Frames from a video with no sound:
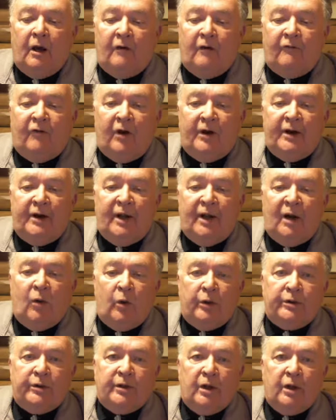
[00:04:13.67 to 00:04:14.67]
find out
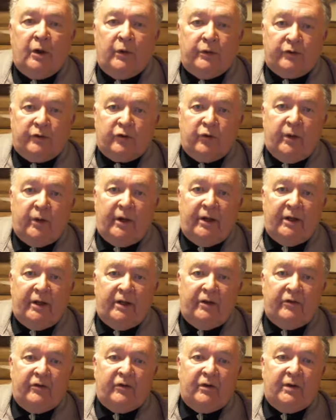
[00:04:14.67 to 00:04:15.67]
what the lowest grade
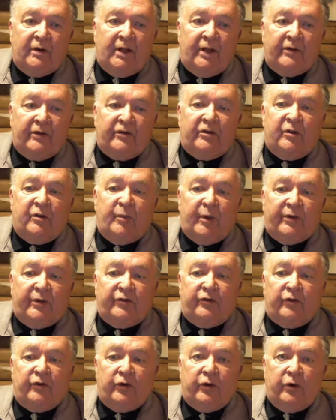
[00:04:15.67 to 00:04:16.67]
is, and that's the
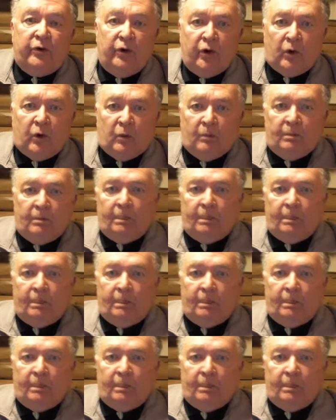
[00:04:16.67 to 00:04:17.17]
best you can do.